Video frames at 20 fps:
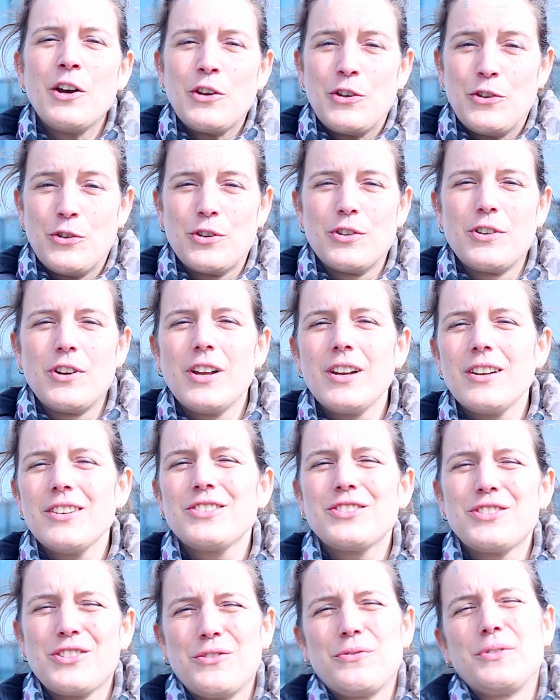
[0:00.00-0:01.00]
Your
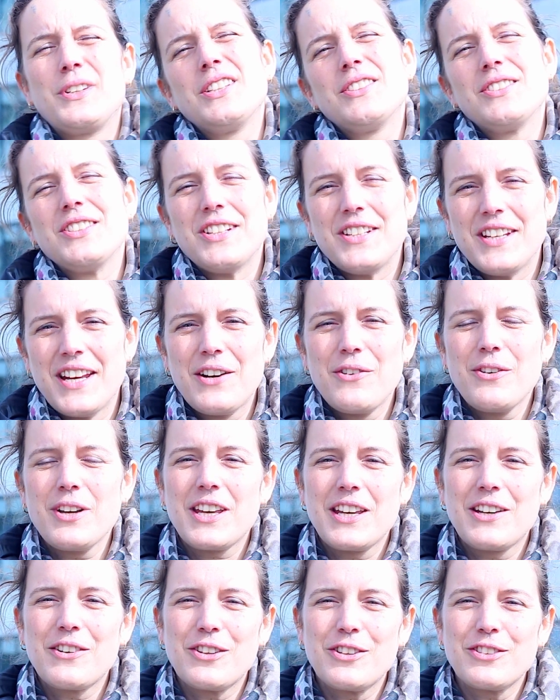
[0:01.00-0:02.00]
knowledge of these
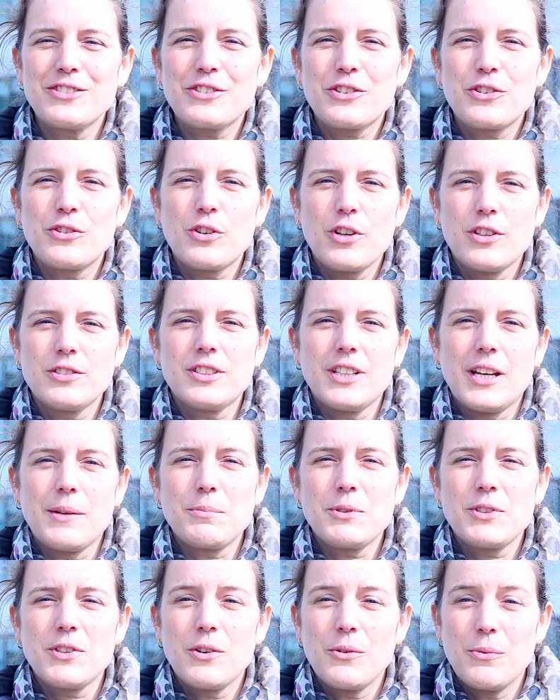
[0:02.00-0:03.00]
generic ecological
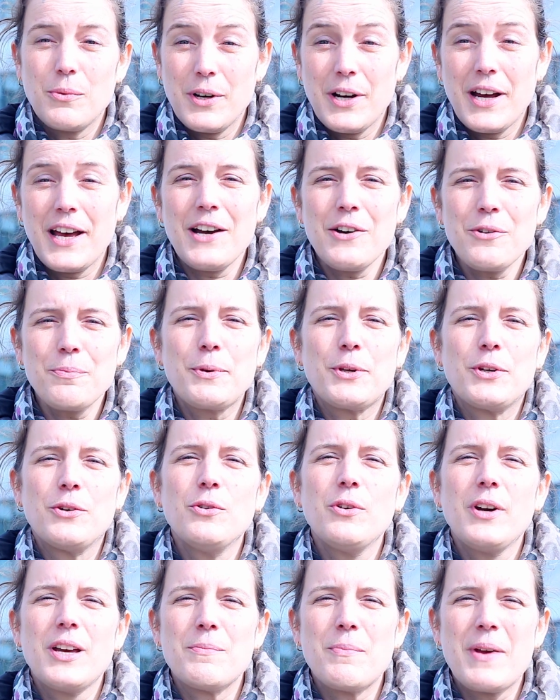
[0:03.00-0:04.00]
concepts will help
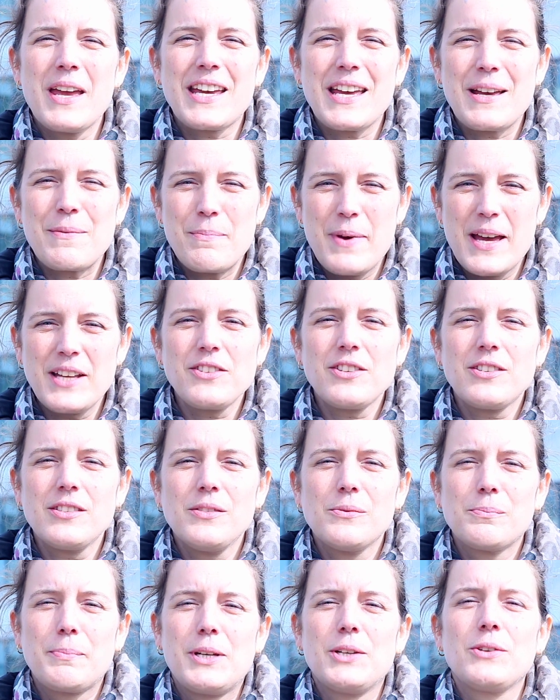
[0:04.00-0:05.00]
you in making
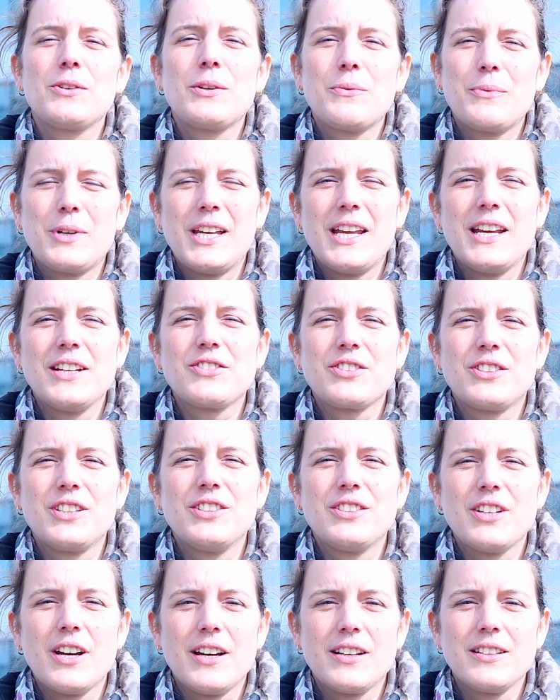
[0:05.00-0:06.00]
better building with nature
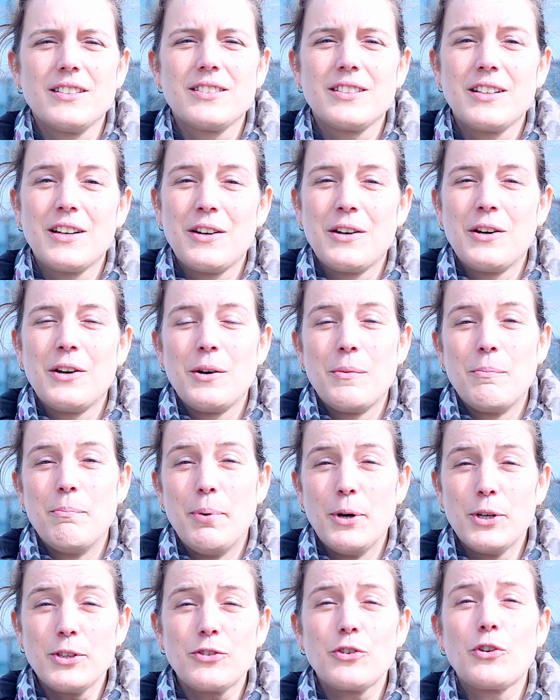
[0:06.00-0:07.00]
designs.
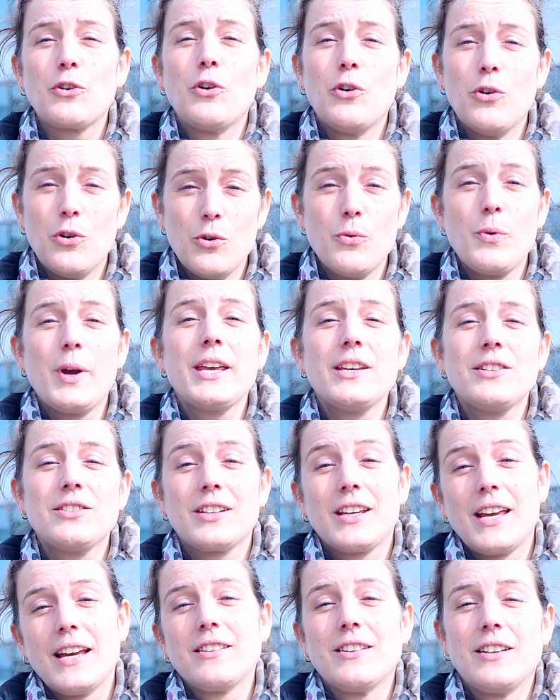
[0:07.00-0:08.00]
But
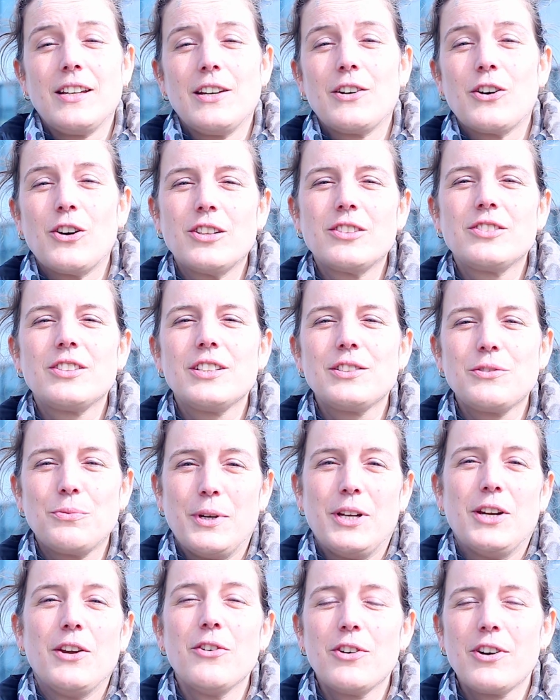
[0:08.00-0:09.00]
always get an ecologist
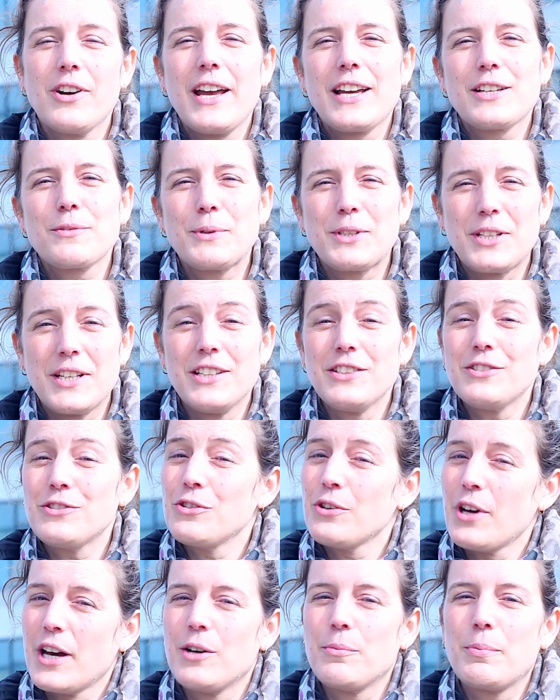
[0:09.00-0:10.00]
with local expertise
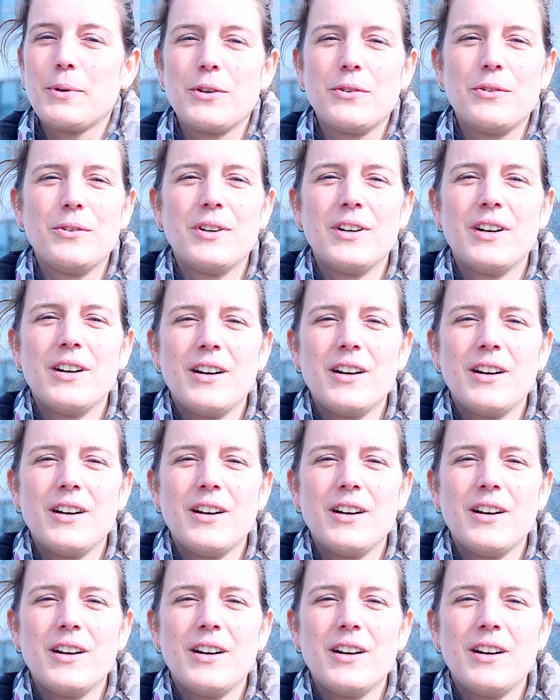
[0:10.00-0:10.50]
to help you.